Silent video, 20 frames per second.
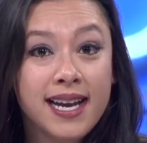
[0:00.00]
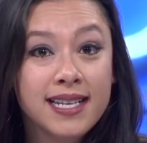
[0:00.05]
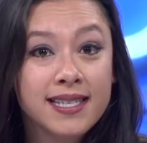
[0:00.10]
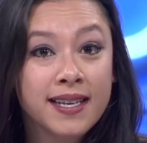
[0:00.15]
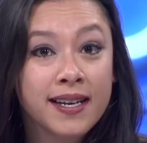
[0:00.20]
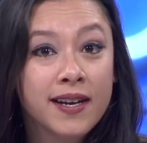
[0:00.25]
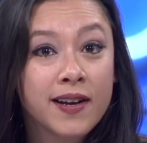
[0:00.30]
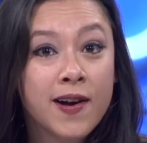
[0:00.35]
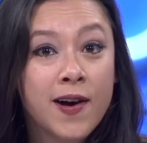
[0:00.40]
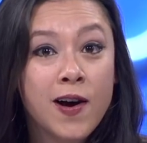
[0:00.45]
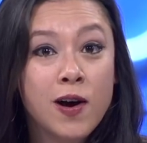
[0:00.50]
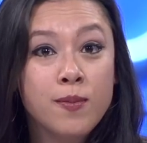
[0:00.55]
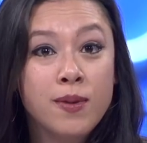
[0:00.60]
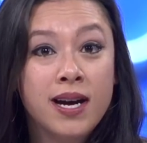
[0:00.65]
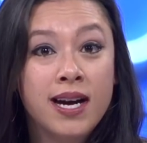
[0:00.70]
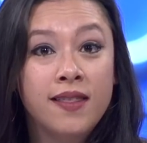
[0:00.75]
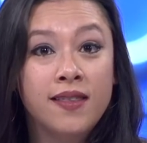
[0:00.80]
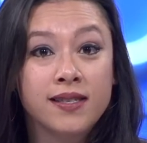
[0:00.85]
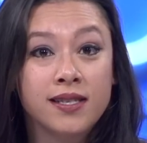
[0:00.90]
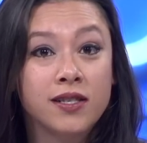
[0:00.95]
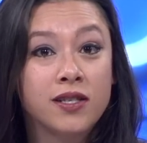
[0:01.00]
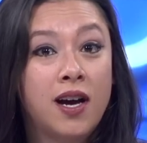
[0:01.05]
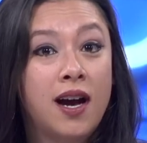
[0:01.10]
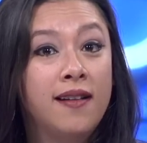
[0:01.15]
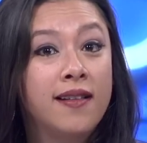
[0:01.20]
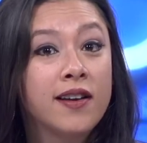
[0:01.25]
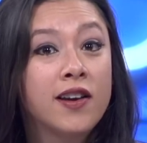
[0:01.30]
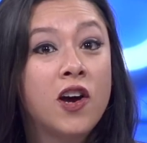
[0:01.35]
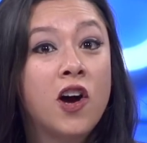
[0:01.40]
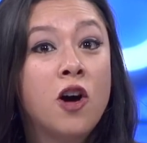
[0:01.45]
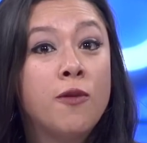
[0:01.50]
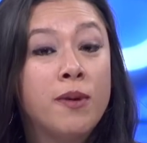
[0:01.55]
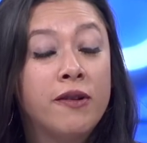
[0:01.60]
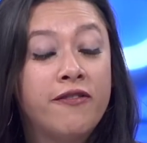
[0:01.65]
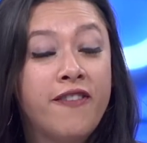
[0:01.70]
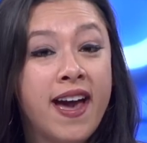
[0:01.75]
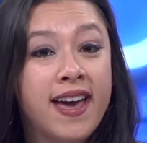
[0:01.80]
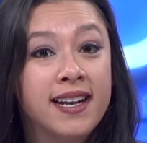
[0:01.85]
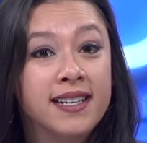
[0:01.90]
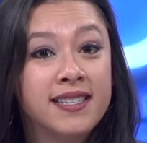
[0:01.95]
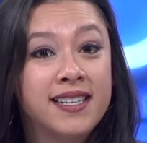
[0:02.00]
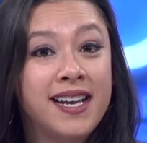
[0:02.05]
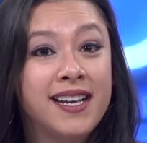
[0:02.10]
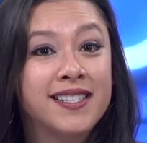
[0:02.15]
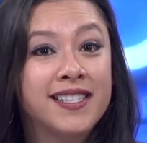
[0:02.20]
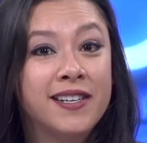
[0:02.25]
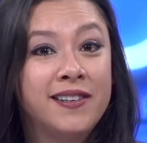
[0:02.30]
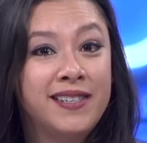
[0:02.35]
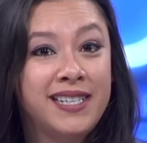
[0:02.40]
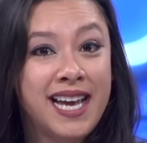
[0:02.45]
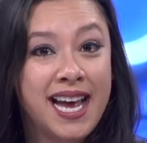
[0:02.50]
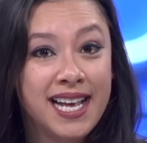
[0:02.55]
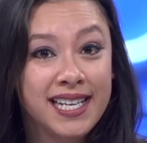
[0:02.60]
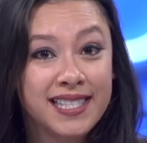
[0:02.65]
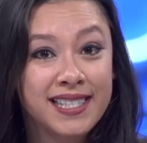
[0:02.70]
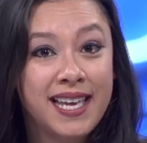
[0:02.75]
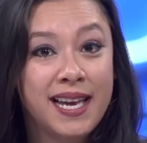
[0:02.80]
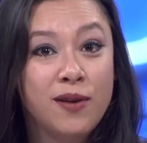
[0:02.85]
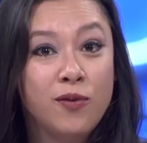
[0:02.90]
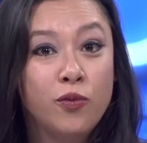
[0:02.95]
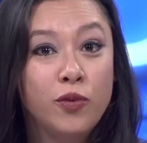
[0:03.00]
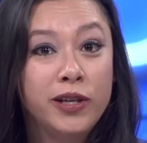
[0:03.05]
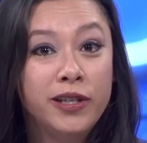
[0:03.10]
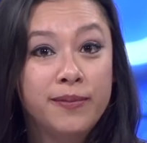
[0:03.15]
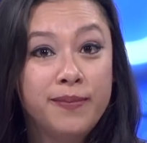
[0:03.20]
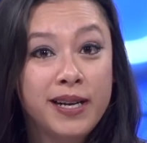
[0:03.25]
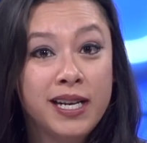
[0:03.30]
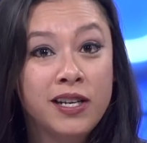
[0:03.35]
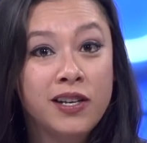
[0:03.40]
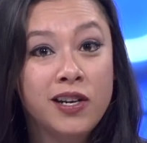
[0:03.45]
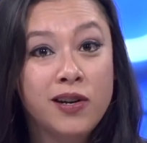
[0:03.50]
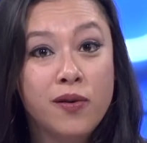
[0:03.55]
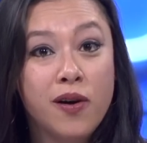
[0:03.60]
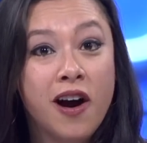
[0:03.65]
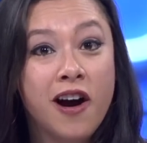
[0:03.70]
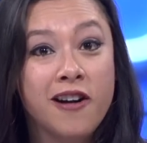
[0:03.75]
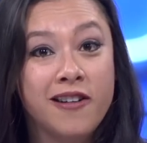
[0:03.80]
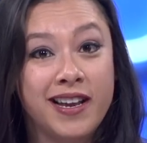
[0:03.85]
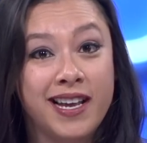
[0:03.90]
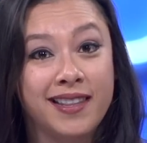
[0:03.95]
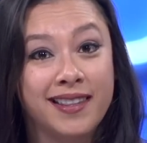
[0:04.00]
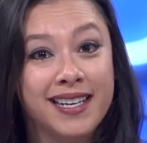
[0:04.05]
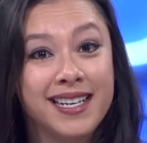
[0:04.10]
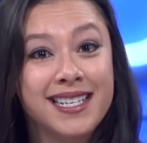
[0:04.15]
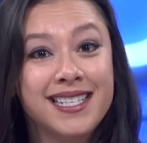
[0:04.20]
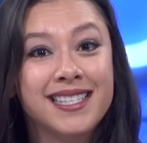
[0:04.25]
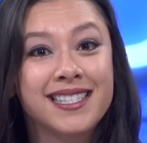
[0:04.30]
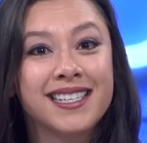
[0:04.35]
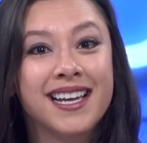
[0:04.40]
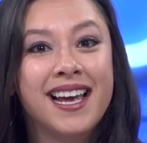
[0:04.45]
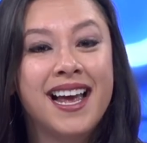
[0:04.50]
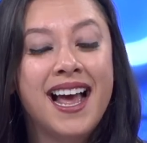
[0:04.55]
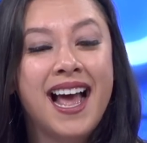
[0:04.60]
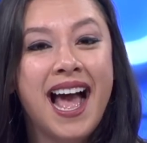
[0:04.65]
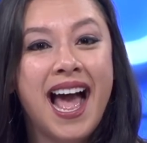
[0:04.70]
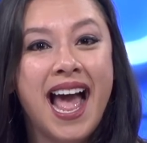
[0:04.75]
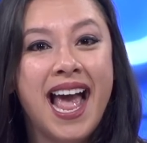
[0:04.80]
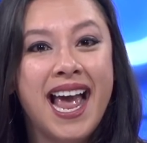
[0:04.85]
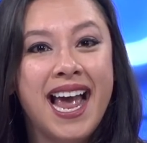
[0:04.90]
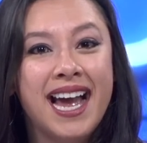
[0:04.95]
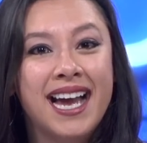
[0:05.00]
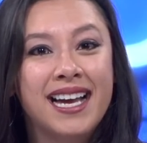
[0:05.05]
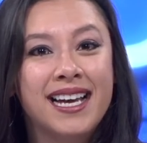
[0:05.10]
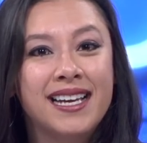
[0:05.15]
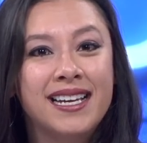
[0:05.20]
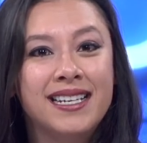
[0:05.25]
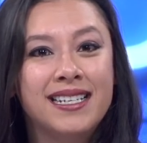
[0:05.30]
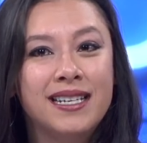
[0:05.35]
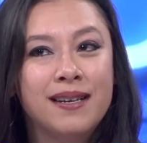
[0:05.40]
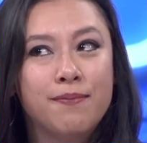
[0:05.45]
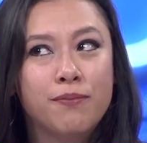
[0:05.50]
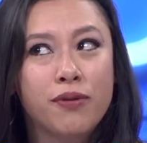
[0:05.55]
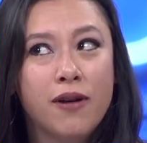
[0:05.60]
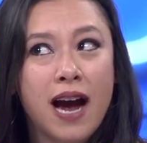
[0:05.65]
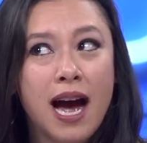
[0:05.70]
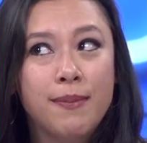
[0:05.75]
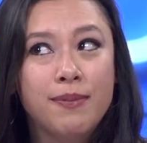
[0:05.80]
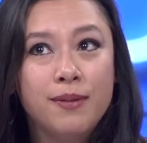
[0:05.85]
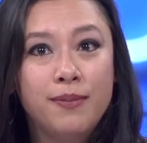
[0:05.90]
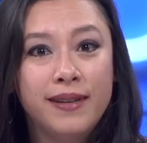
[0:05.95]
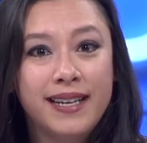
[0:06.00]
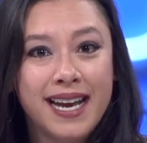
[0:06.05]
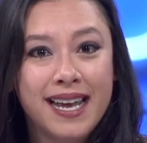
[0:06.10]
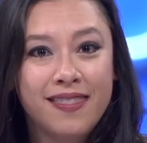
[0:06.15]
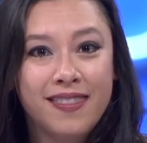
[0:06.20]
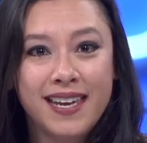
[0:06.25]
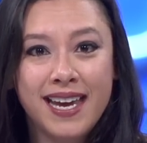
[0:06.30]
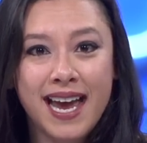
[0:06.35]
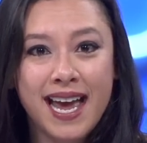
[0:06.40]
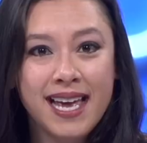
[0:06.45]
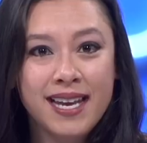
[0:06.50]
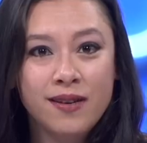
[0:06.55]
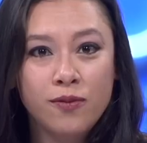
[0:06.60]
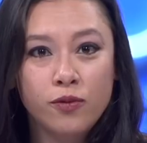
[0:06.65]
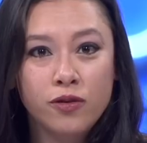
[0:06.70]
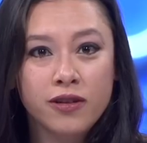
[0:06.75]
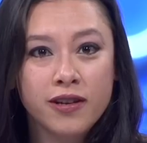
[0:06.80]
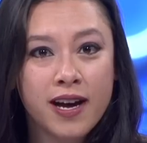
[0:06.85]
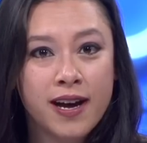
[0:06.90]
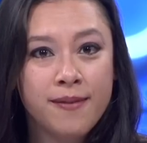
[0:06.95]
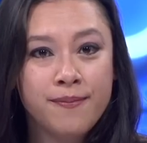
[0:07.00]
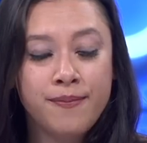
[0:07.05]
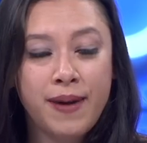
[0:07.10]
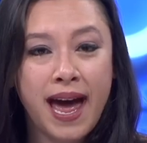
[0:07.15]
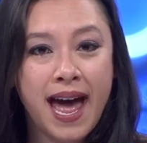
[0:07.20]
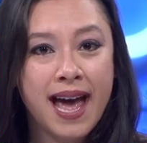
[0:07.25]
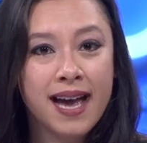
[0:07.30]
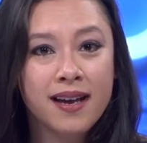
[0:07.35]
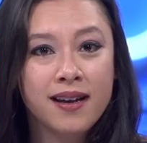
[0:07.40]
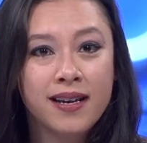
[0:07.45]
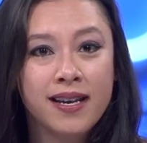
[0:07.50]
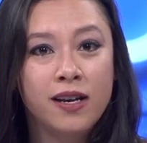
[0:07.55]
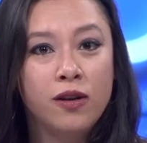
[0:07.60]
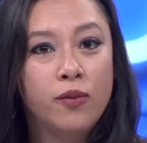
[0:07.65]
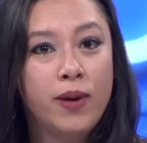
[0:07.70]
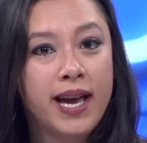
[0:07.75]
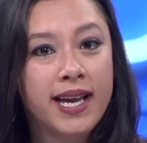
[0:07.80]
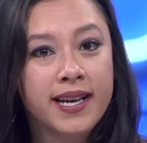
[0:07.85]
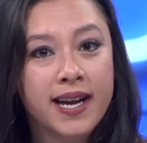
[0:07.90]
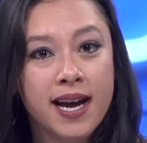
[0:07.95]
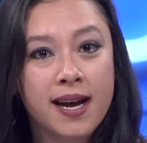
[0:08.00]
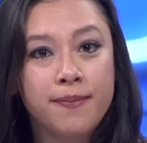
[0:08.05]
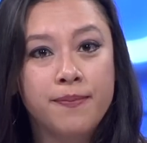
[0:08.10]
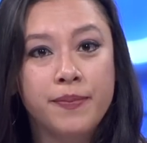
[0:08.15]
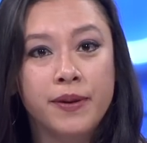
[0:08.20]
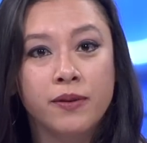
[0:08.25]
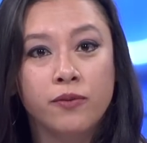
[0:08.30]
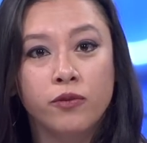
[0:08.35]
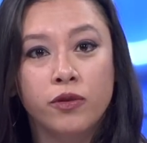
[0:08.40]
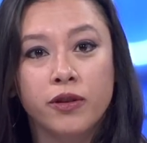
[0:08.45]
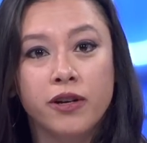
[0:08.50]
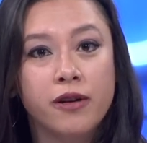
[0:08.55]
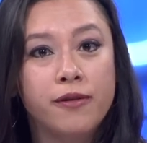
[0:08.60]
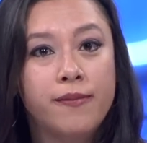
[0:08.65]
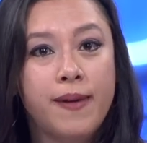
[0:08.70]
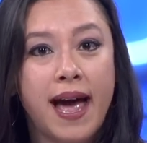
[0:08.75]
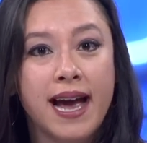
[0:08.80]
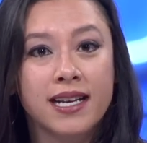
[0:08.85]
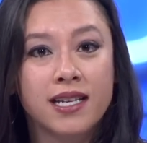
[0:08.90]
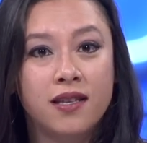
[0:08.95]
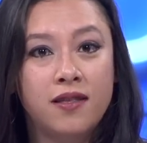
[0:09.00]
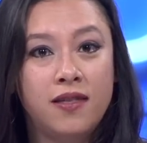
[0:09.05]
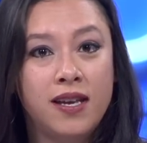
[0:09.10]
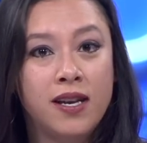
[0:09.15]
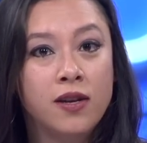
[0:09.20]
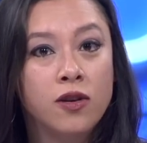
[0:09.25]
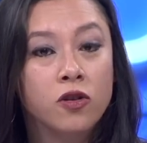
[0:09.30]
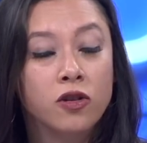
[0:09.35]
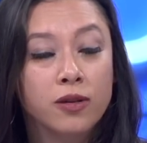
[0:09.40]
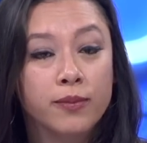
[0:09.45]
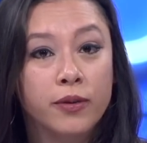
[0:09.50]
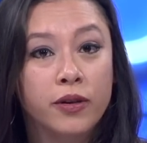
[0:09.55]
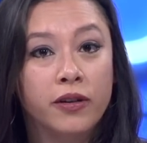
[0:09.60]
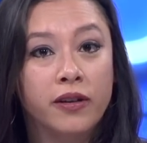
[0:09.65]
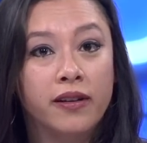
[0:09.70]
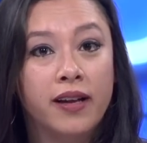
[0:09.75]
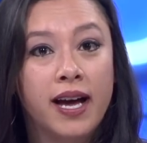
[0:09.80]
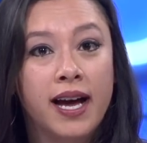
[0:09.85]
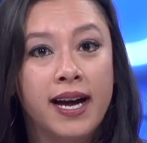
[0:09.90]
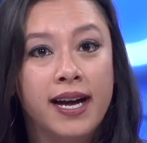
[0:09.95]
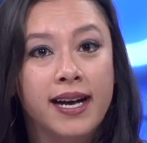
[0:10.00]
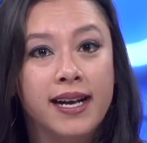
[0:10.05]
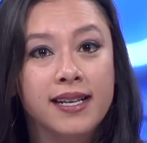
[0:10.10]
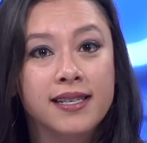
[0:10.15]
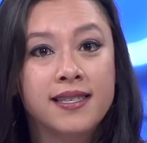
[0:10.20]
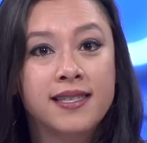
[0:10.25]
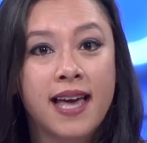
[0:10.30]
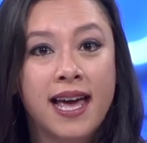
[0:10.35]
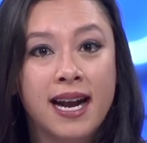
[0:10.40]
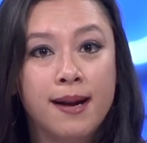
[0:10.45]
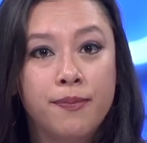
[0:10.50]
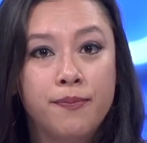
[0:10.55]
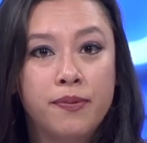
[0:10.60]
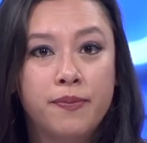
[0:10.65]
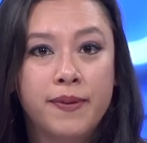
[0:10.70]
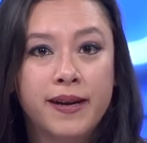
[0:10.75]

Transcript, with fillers: he's in a coma, and this is all a coma fantasy. So yes, they will be new Harding this, and probably at the end we'll come back, he'll wake up, and we'll go back to the normal uh, setup.